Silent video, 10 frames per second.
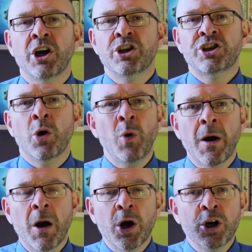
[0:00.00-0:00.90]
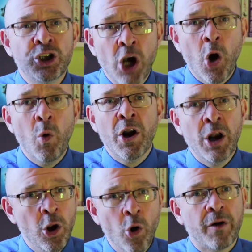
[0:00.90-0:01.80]
So go
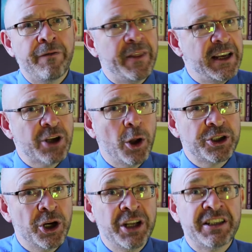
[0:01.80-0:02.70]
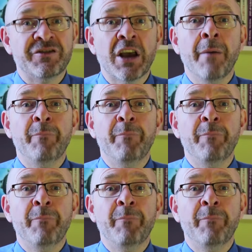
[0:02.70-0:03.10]
and look for these alternatives